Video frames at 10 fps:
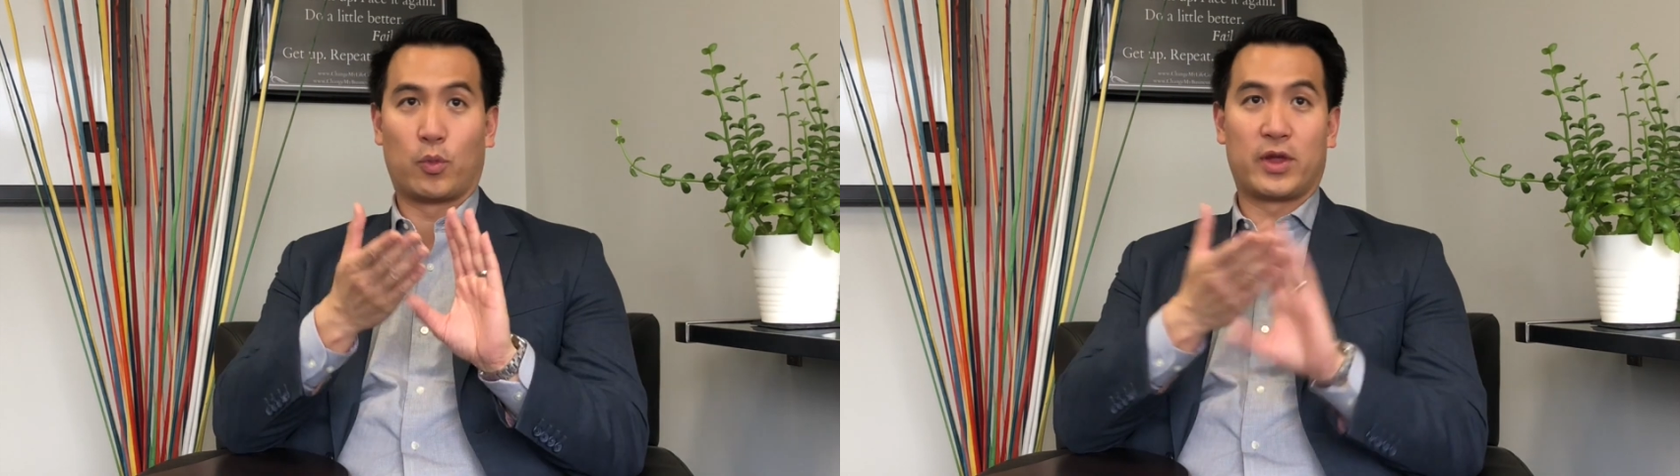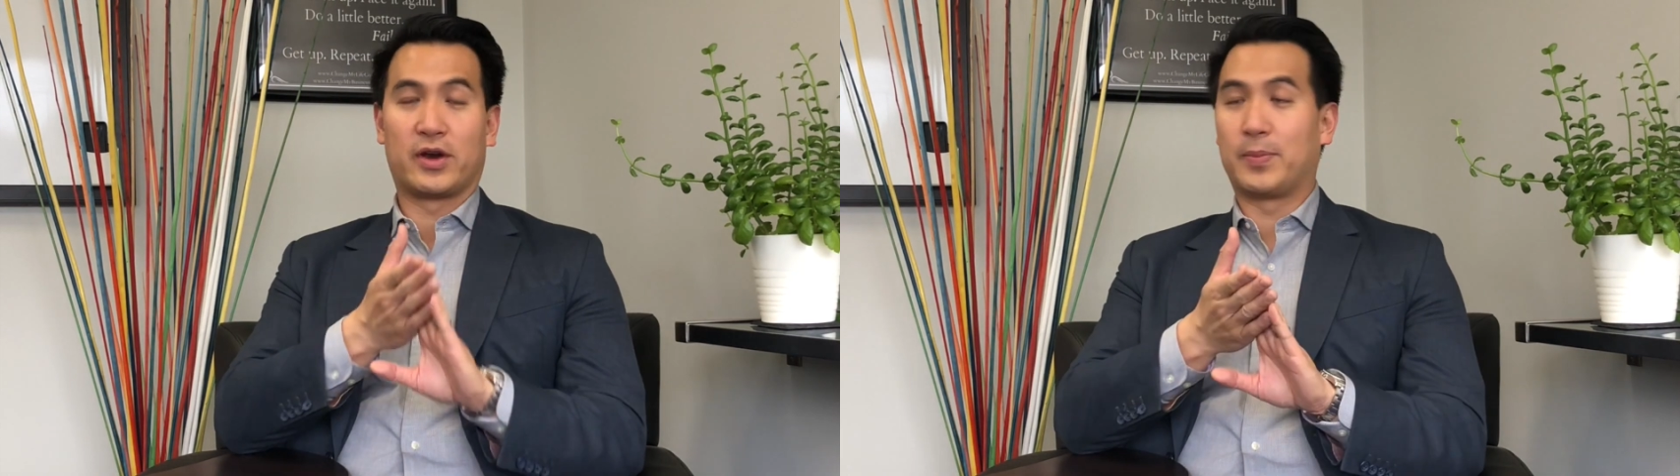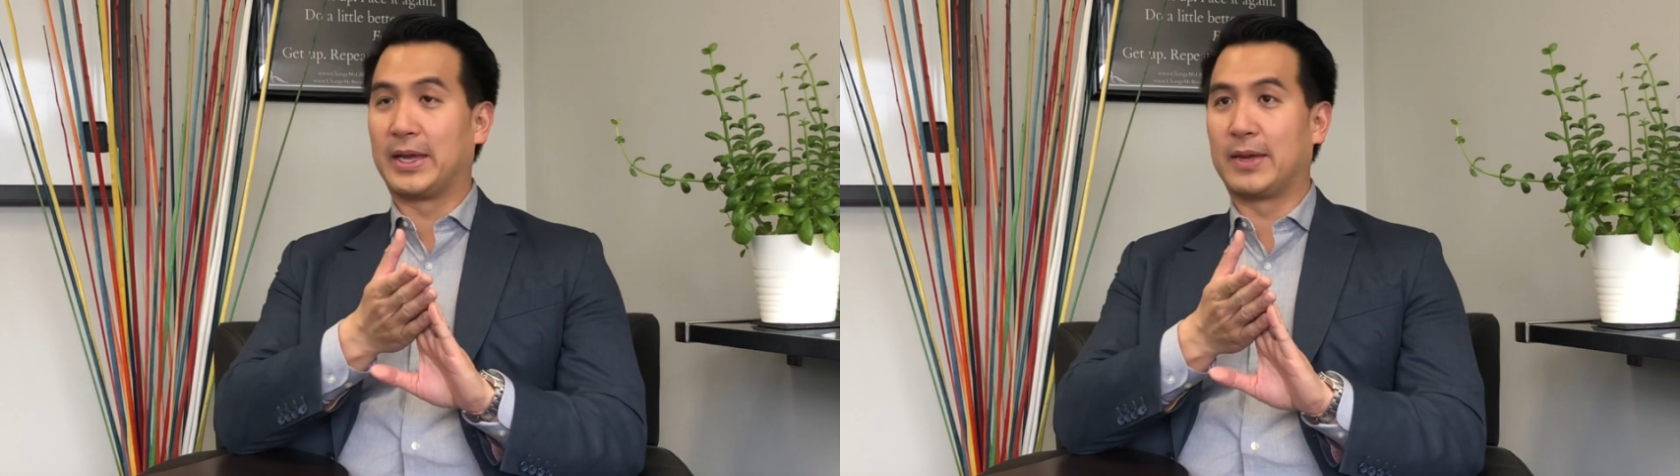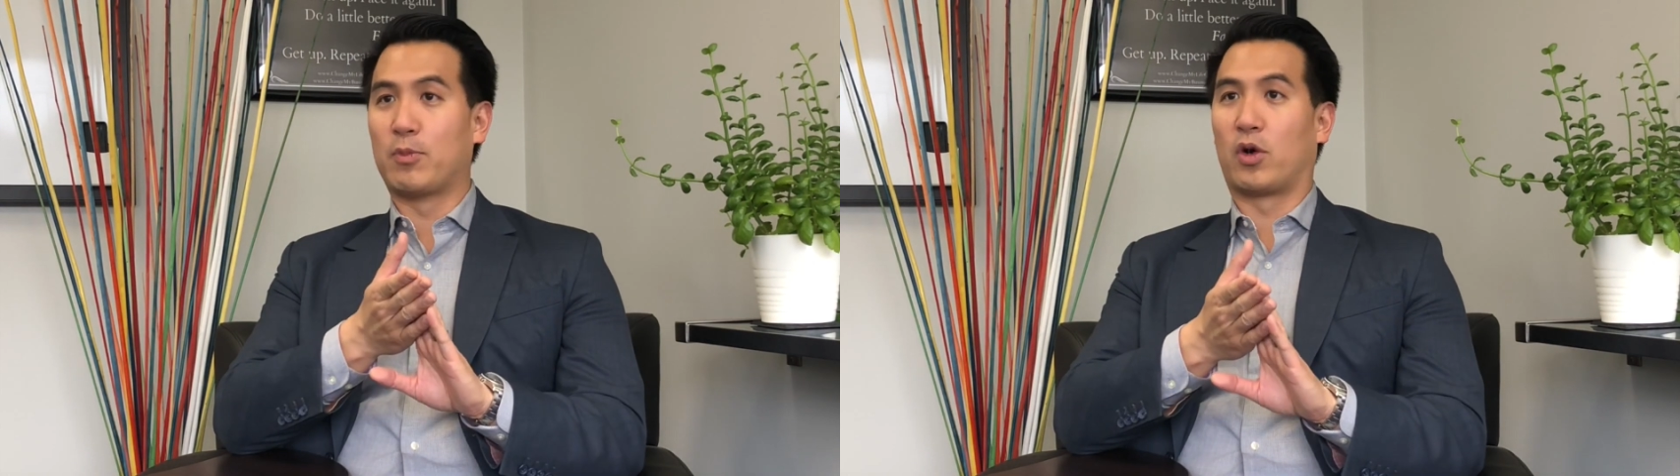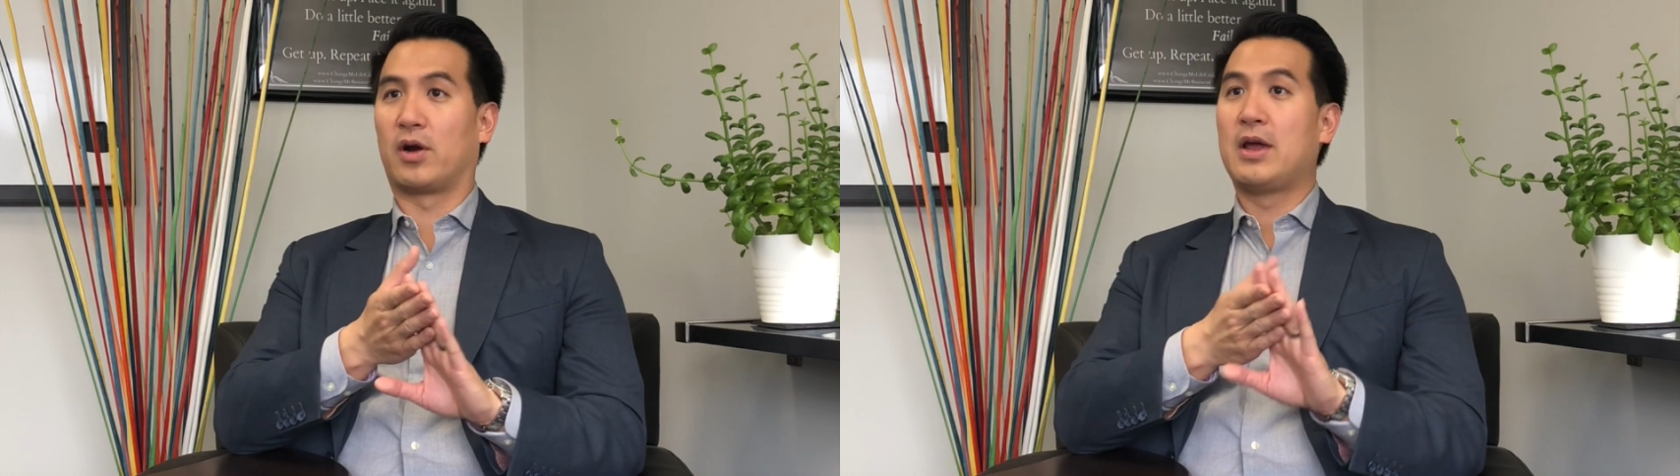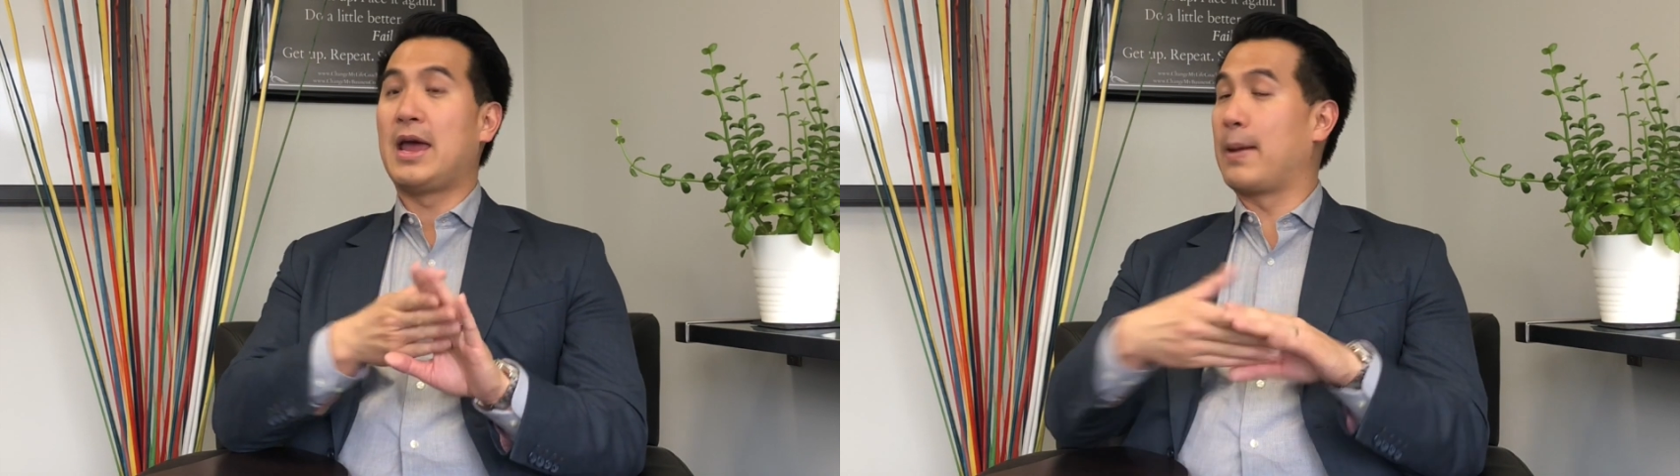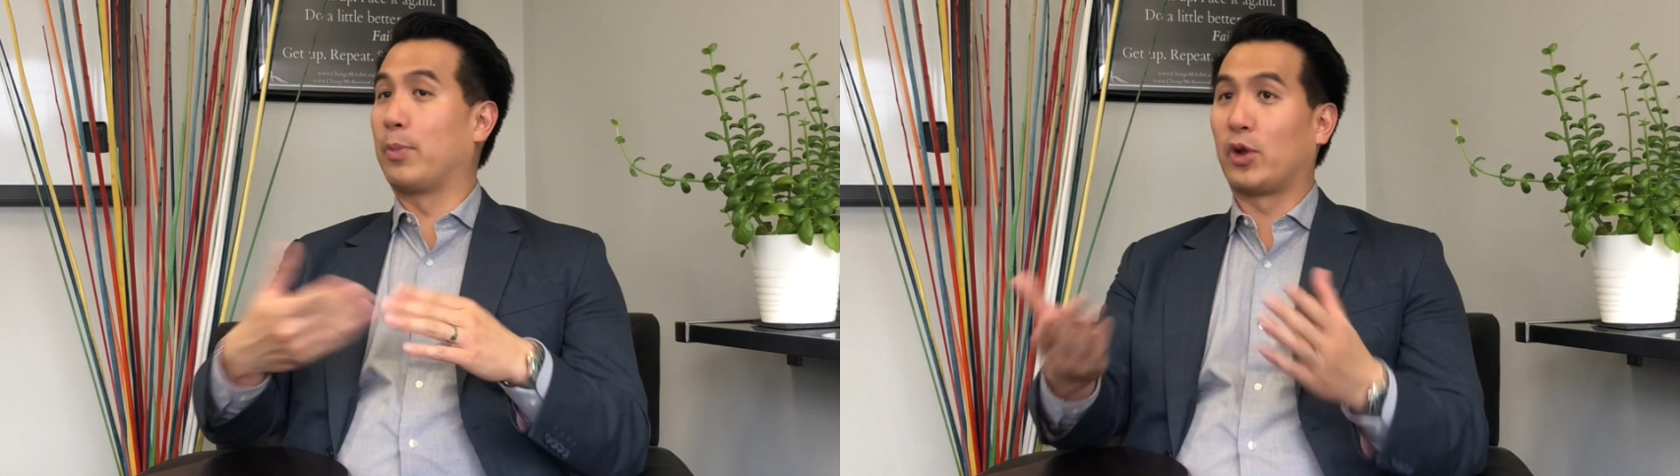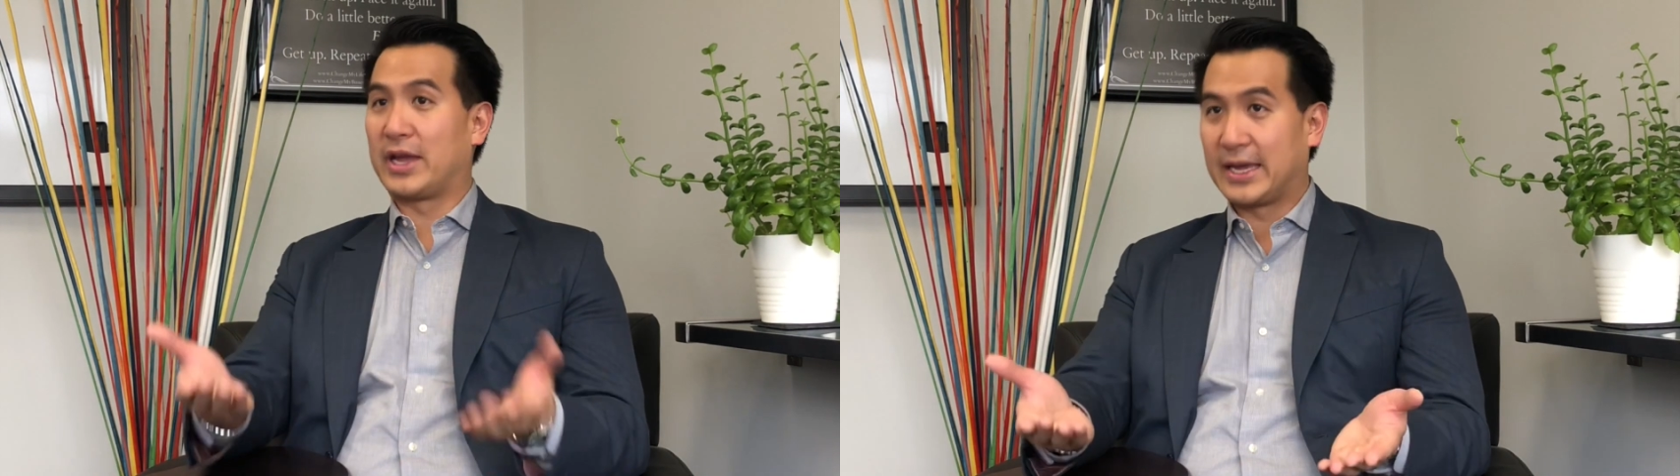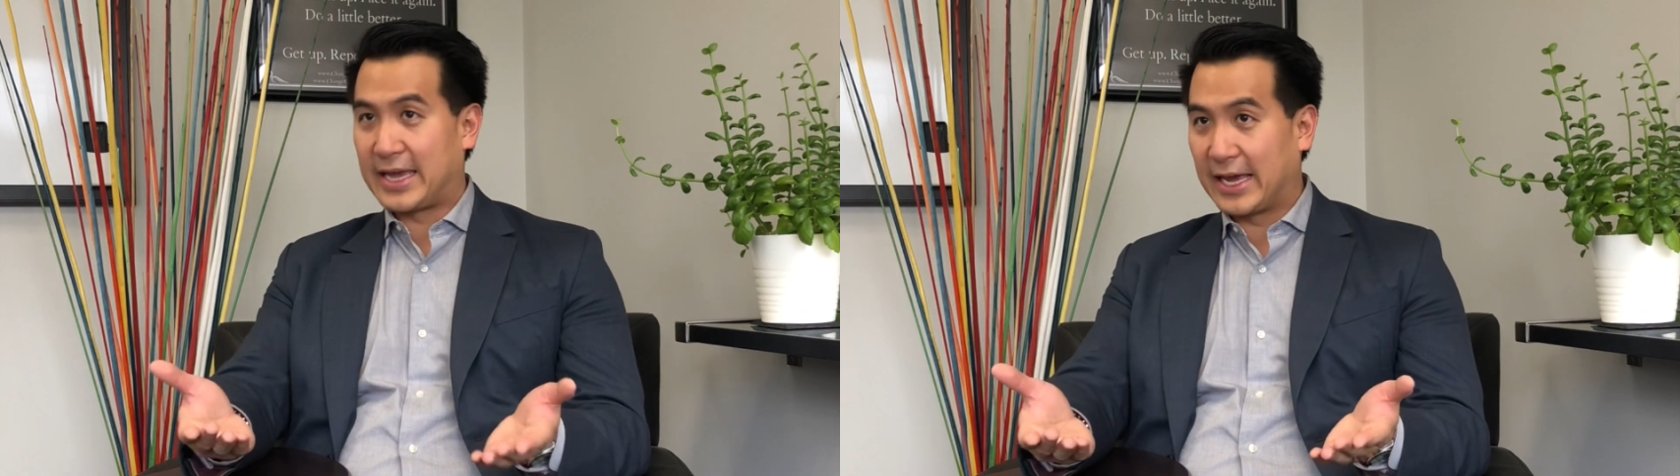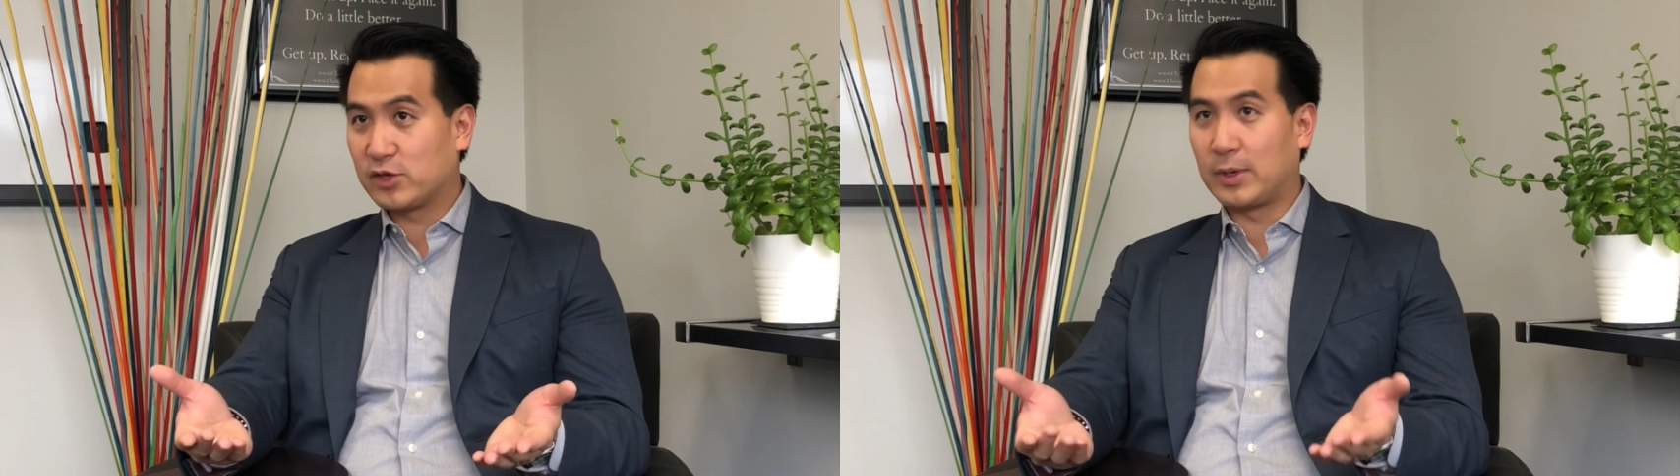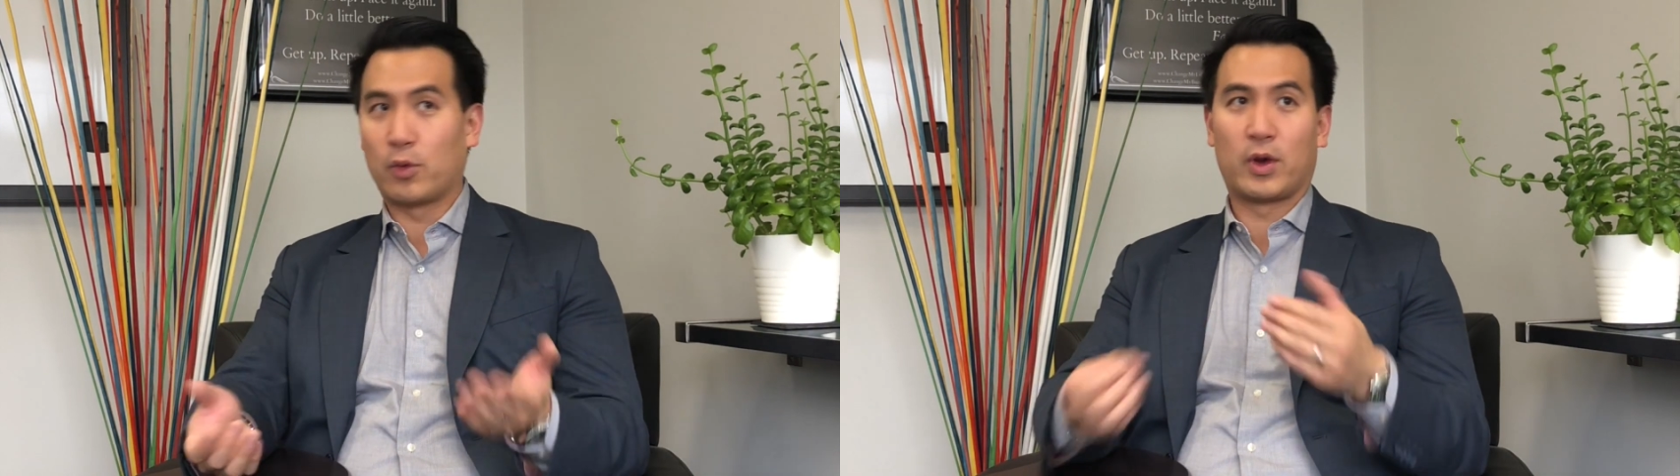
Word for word: whether it be more employee engagement,